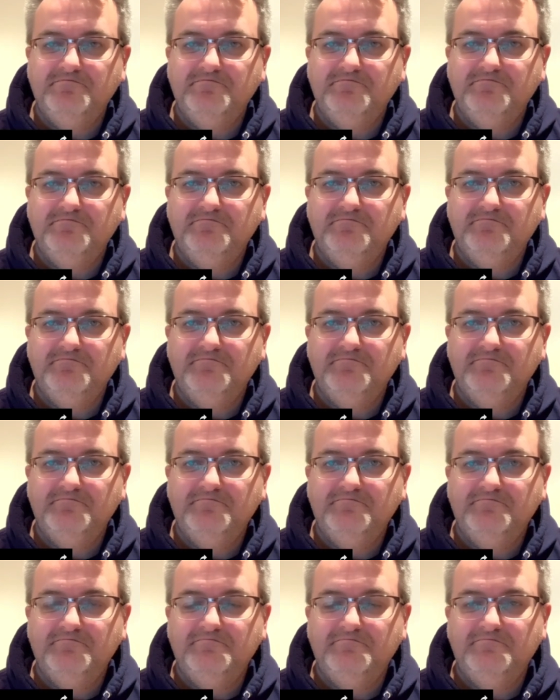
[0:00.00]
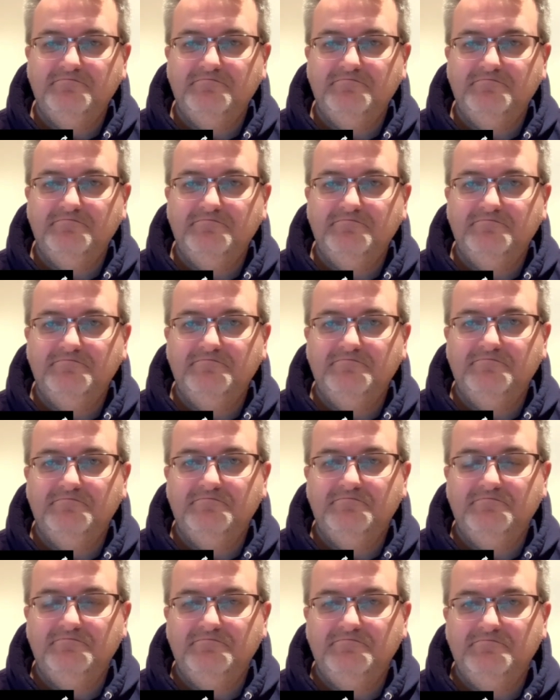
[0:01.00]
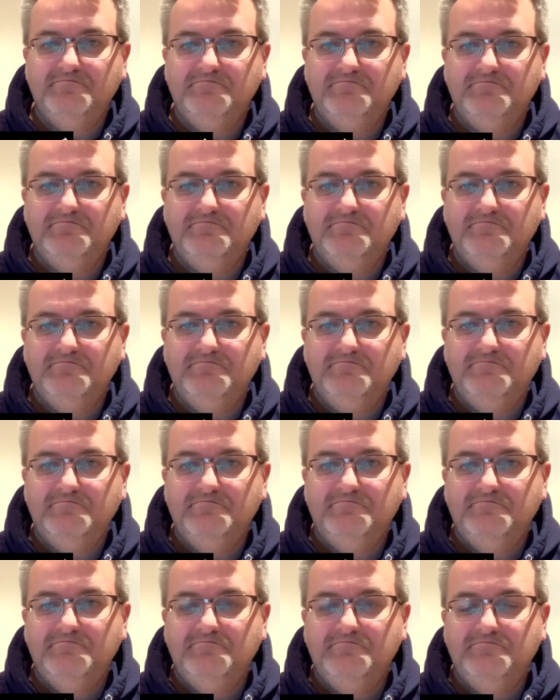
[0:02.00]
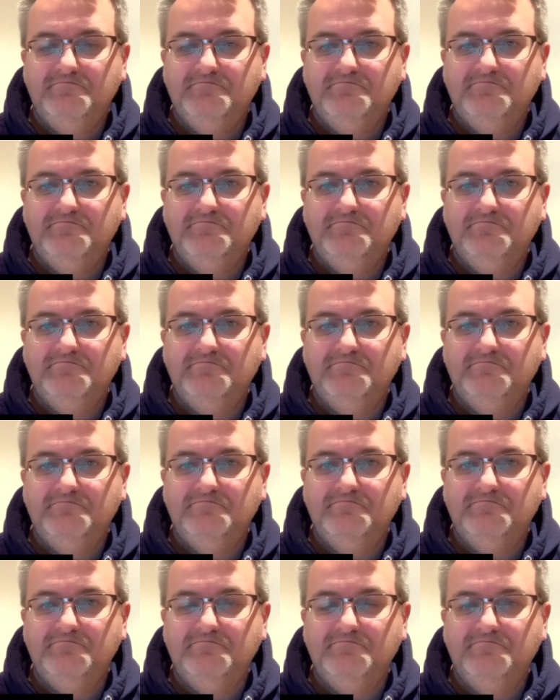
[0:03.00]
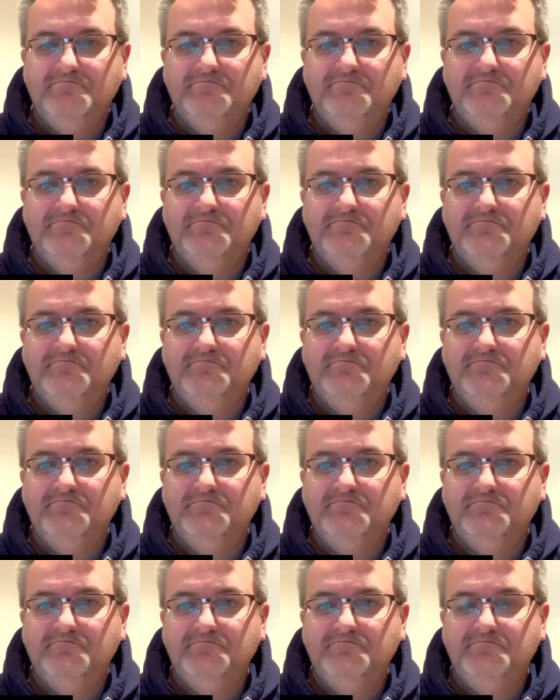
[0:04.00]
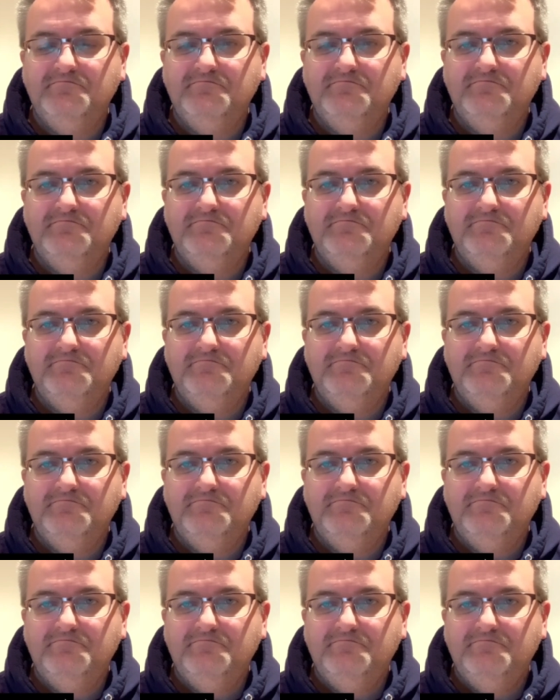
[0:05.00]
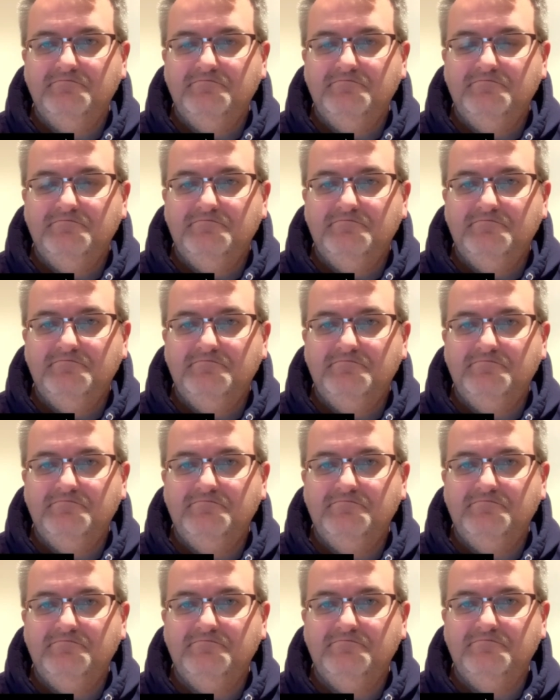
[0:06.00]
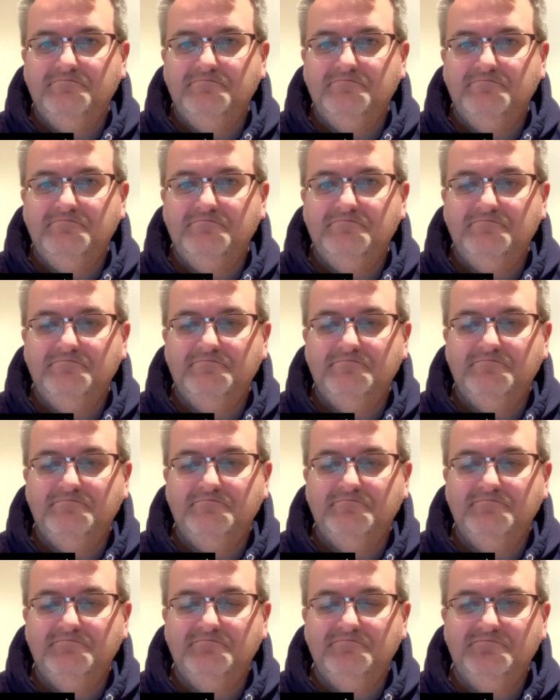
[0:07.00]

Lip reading: This person isn't speaking.